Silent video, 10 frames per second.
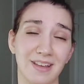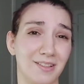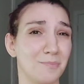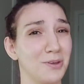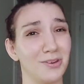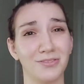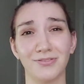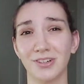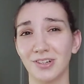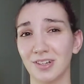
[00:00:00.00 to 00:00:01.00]
It's
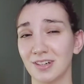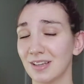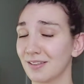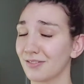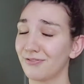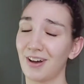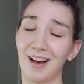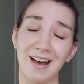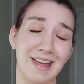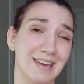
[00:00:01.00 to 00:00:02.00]
beautiful, it's
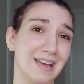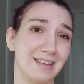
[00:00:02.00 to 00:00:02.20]
fun.